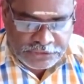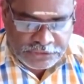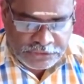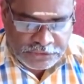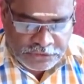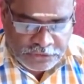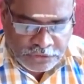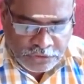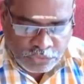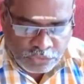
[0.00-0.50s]

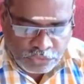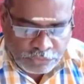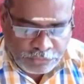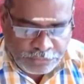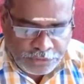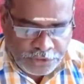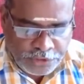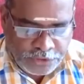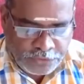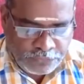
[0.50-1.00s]
The
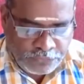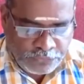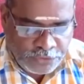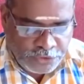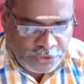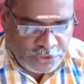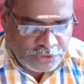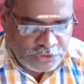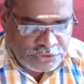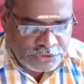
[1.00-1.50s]
cumulative
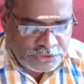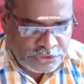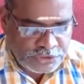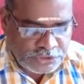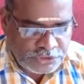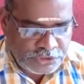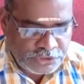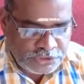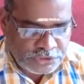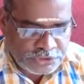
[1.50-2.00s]
frequency
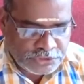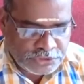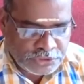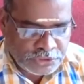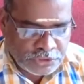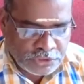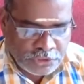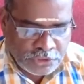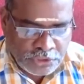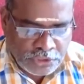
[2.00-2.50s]
is
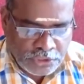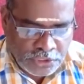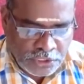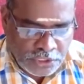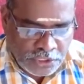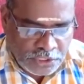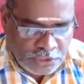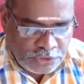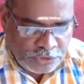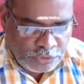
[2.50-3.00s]

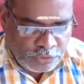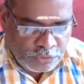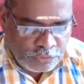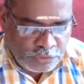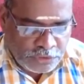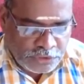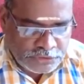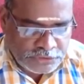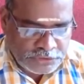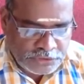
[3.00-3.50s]

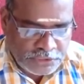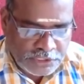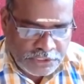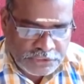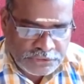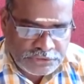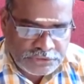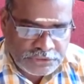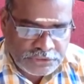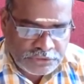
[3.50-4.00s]
known as the
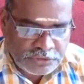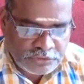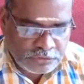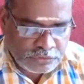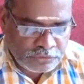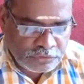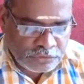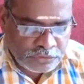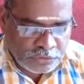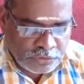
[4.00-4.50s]
legend
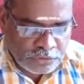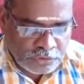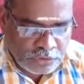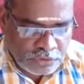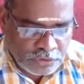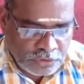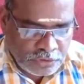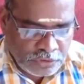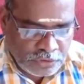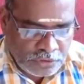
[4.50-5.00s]

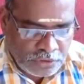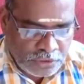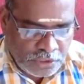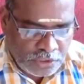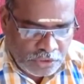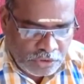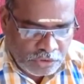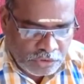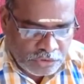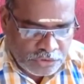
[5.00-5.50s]

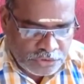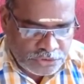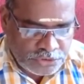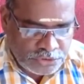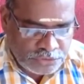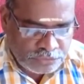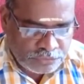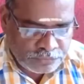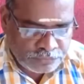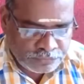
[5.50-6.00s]

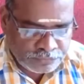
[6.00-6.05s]
augusive,